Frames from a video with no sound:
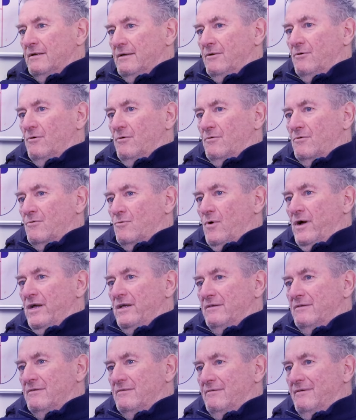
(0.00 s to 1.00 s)
know,
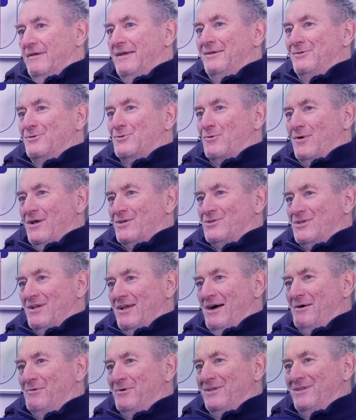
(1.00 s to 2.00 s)
quite interesting
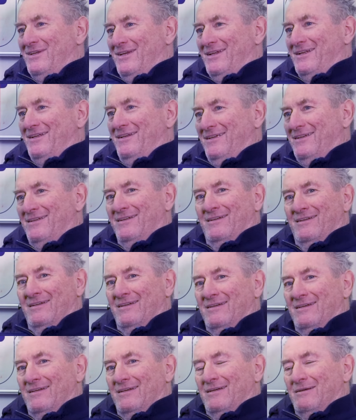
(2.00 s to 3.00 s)
how we did it.
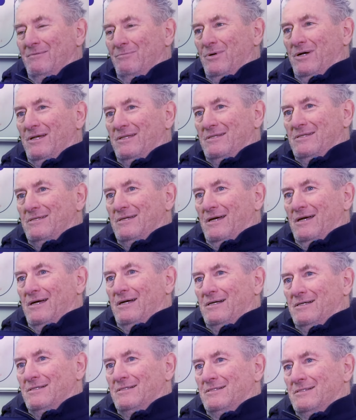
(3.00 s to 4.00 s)
But
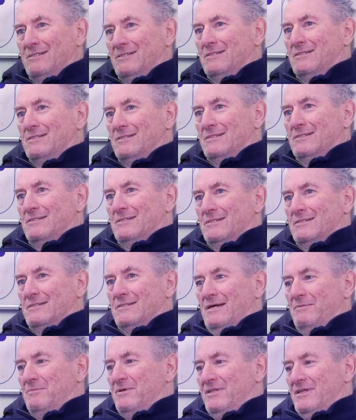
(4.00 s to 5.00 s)
I
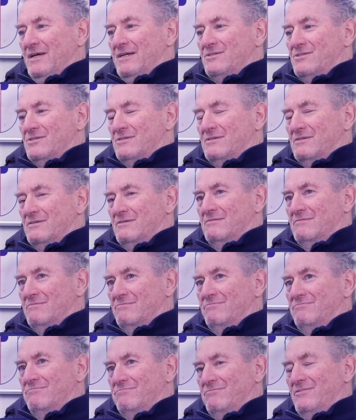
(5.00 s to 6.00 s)
mean, that's,
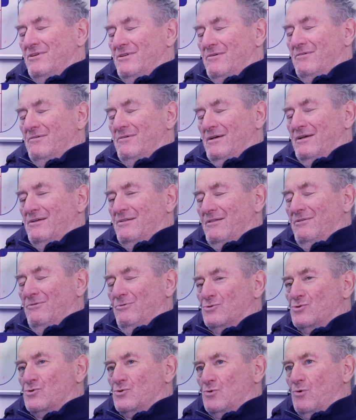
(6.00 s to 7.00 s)
you know, a
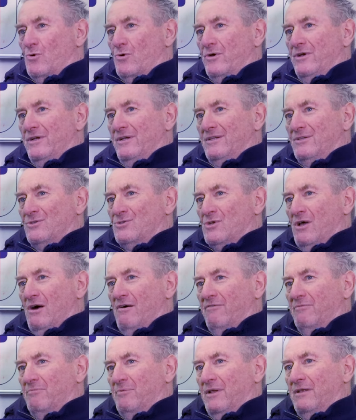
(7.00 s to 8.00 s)
little story in
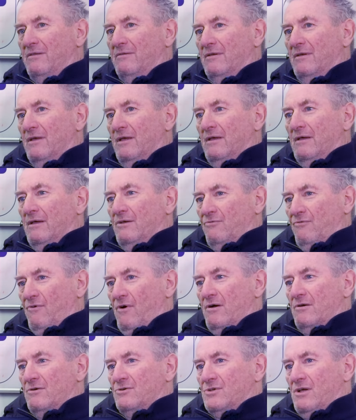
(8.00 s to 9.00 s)
itself. But as
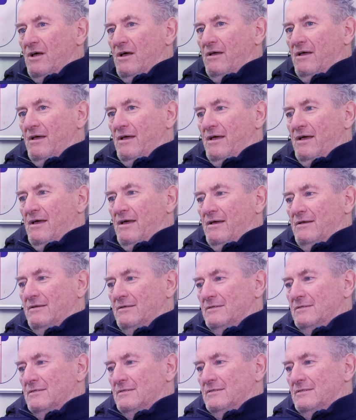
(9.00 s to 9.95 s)
far as how